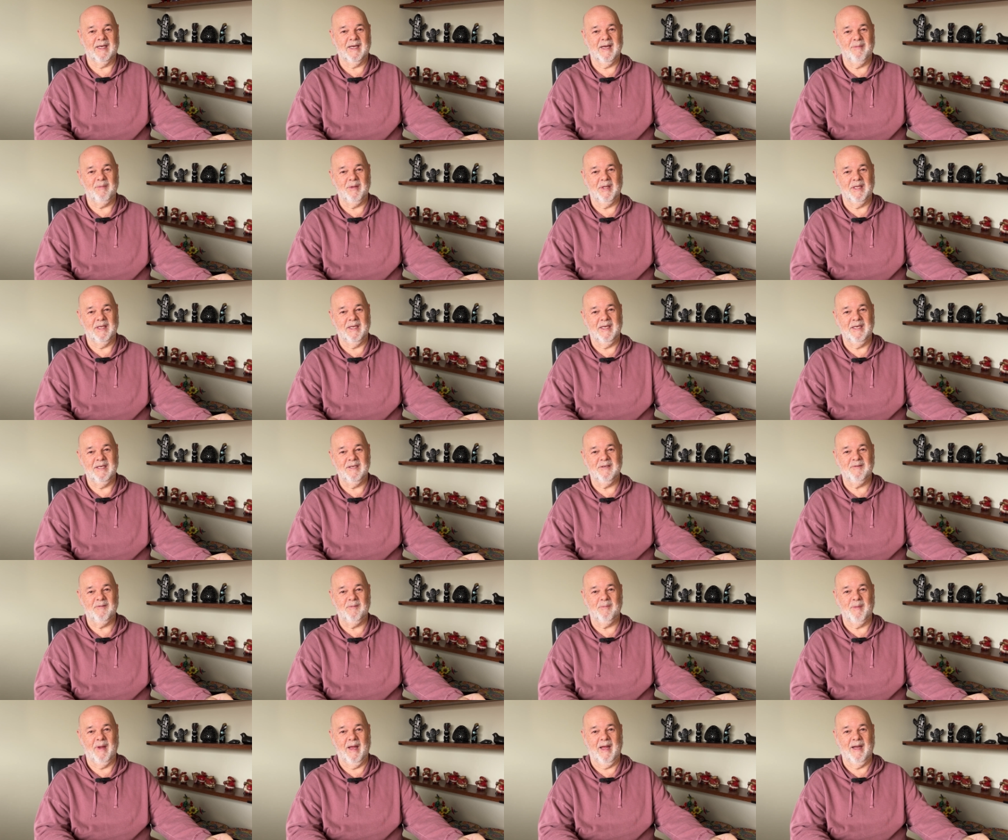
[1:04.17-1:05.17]
a couple of years
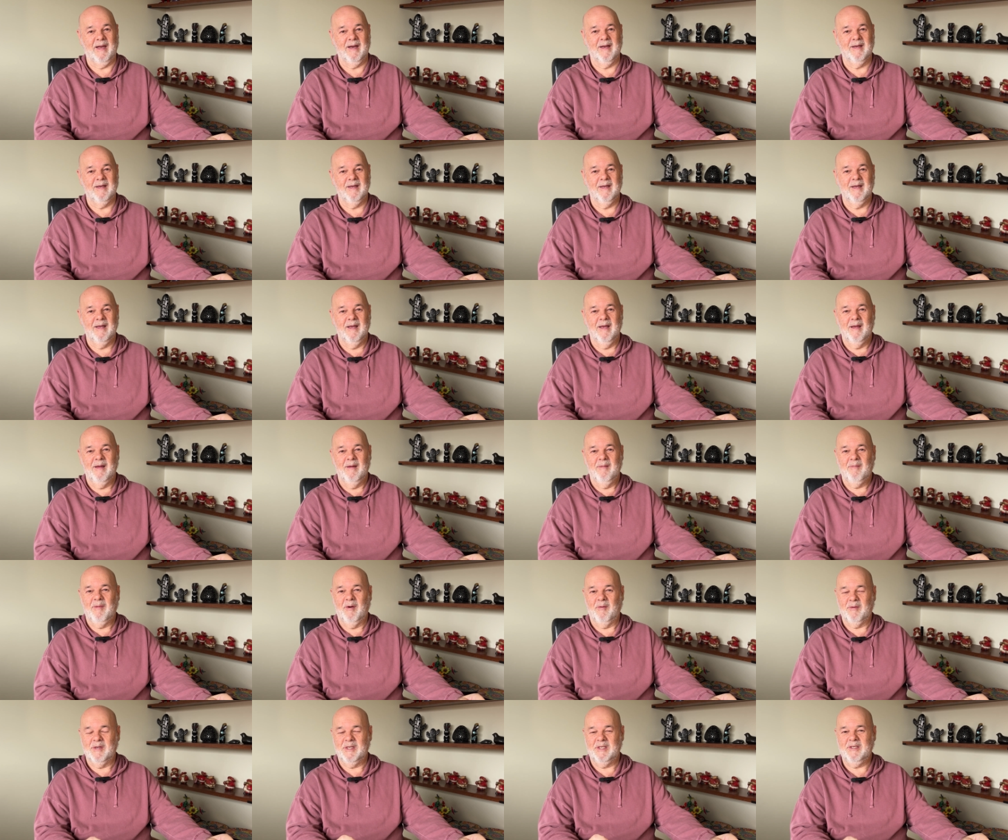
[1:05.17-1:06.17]
from that.
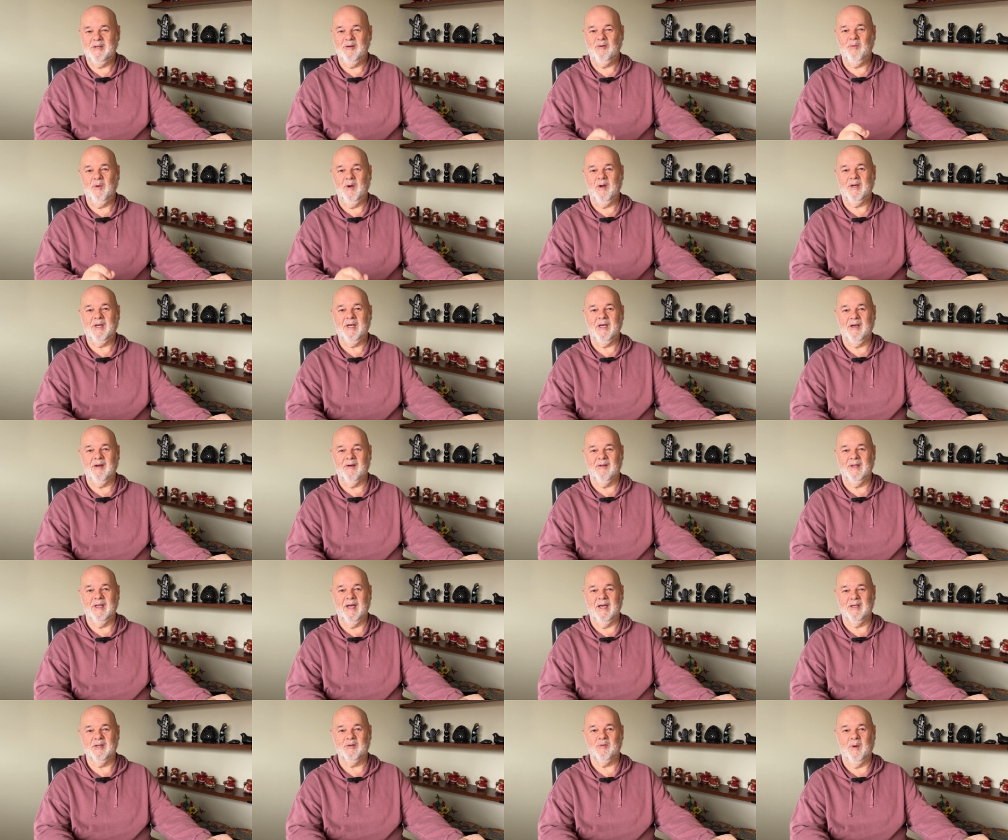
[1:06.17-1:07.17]
But we're still working on
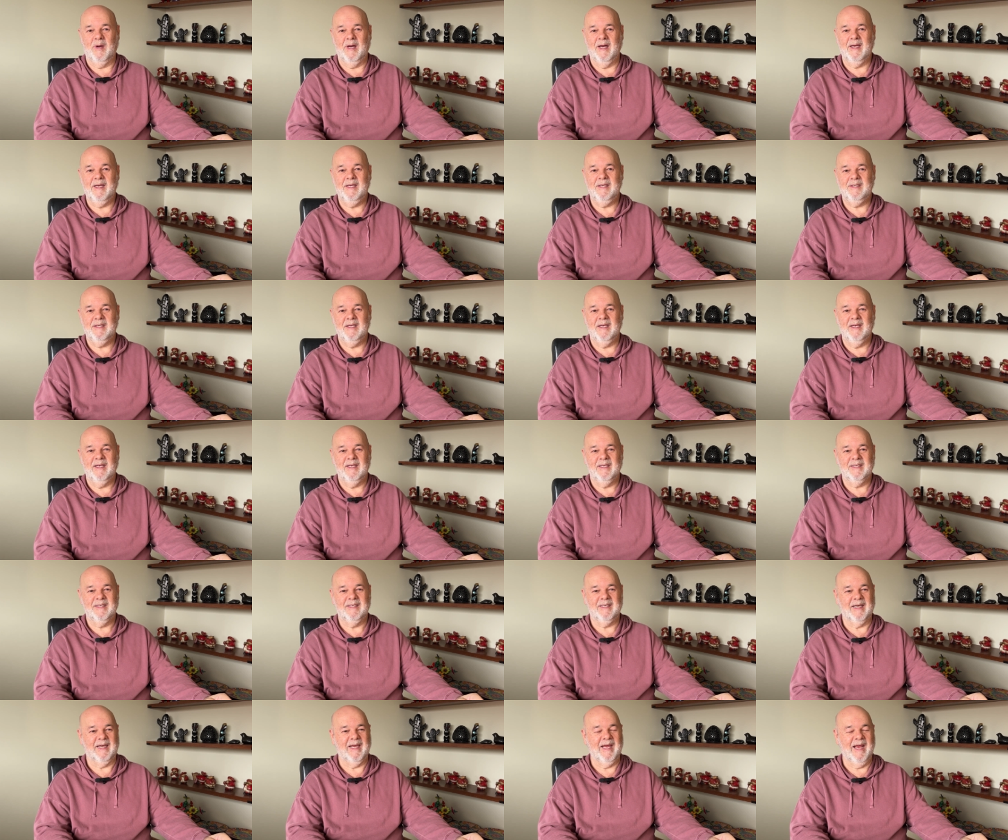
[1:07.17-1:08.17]
those ways
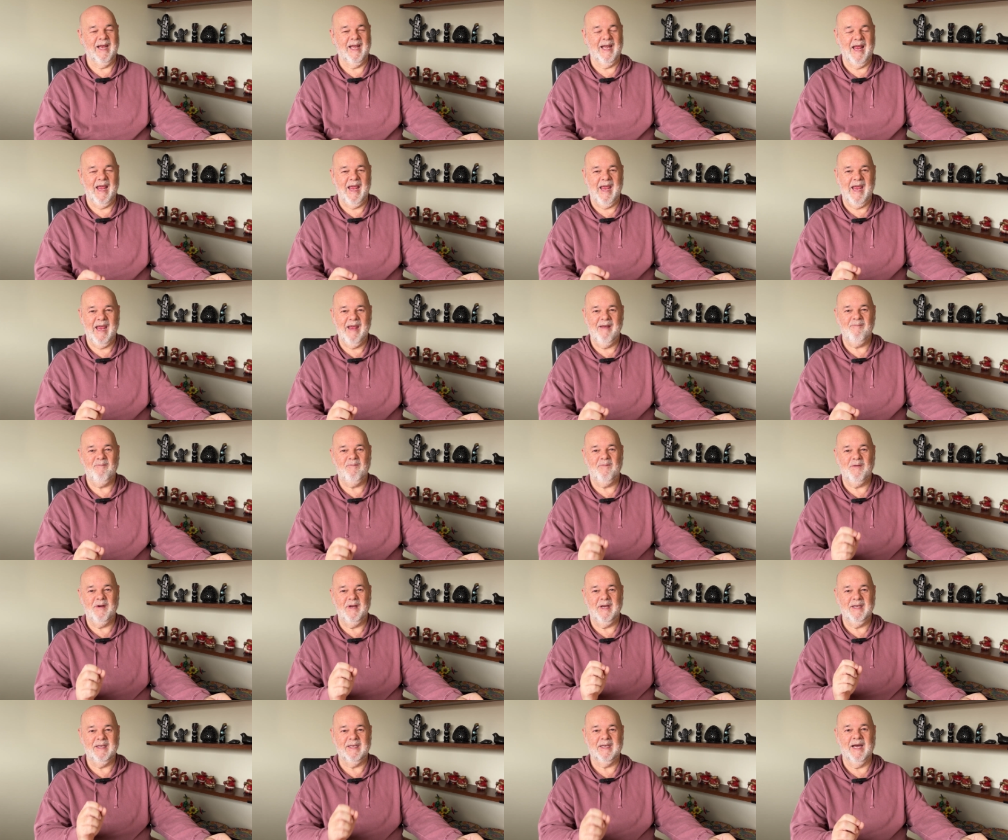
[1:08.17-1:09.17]
to get
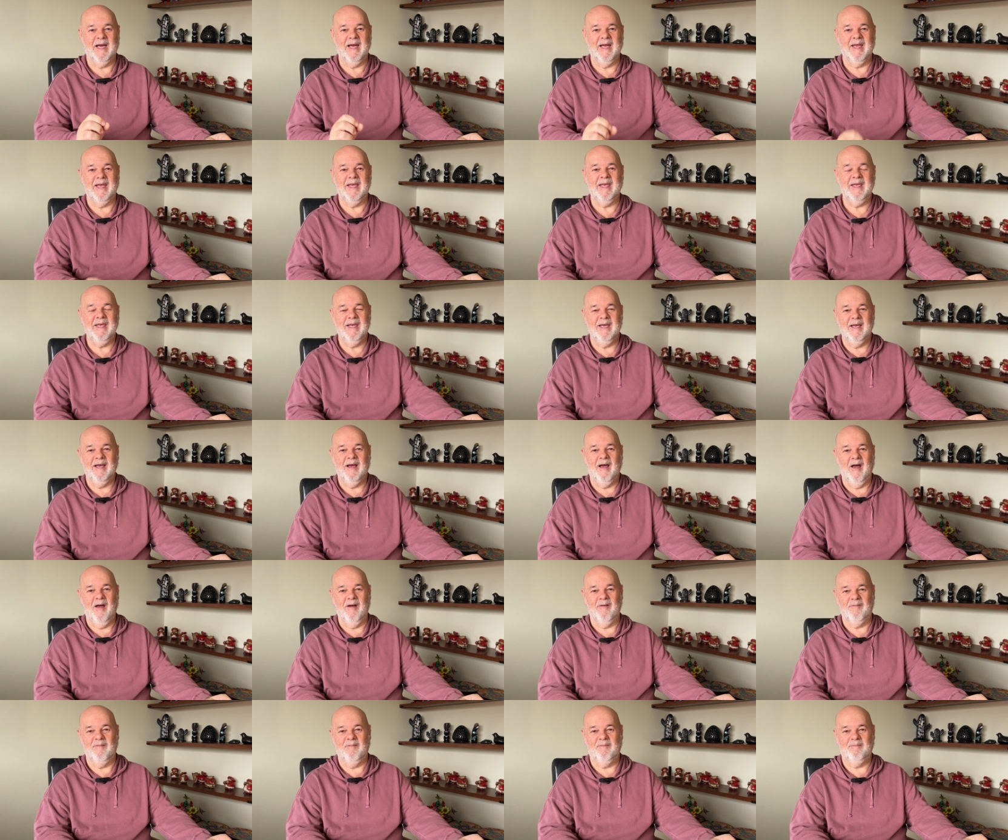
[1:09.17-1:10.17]
every day
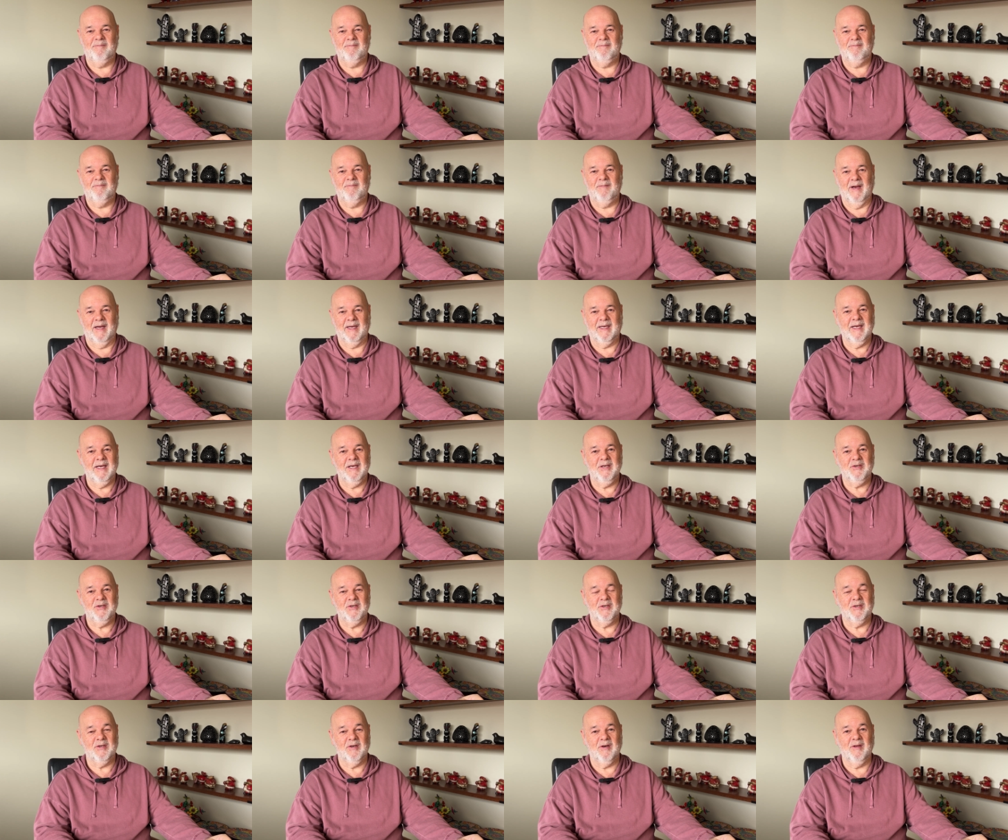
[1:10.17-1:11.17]
of
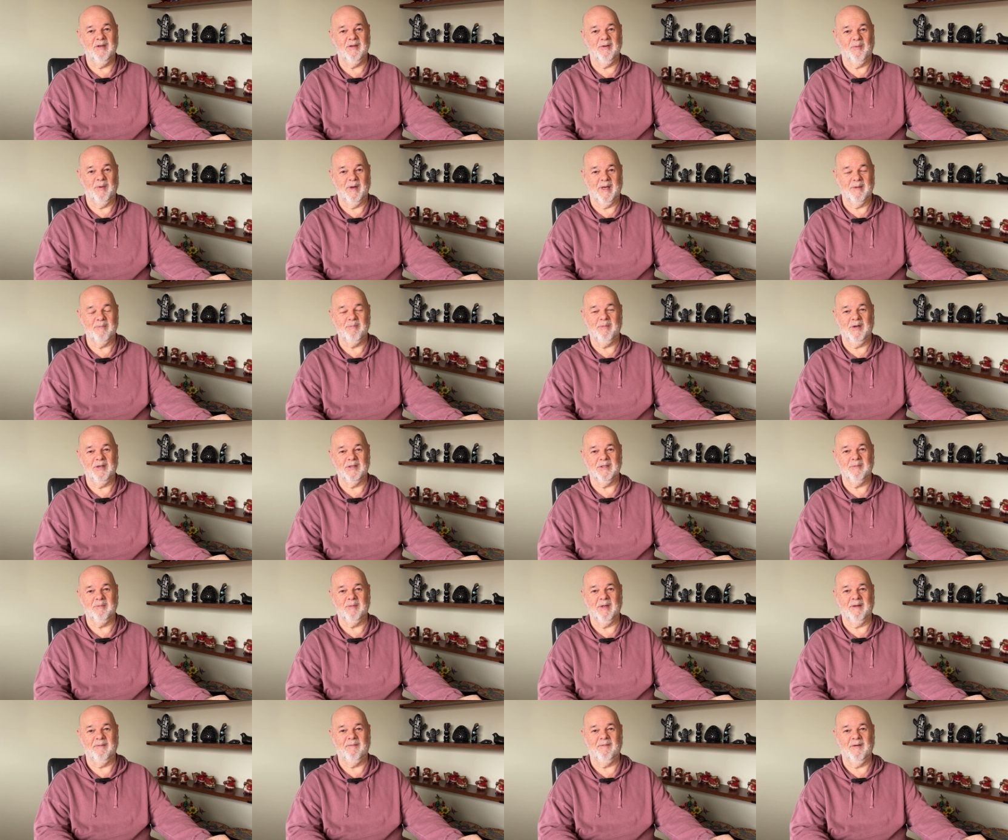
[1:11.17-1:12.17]
vacation time that we can
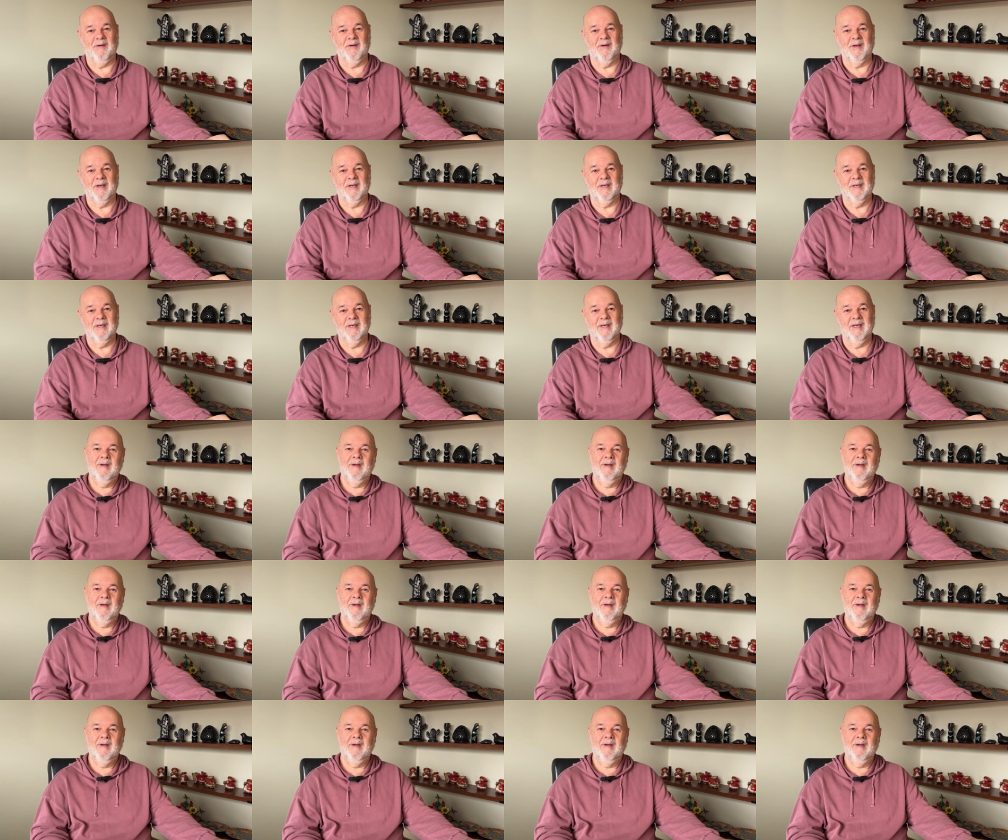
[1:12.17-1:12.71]
possibly find.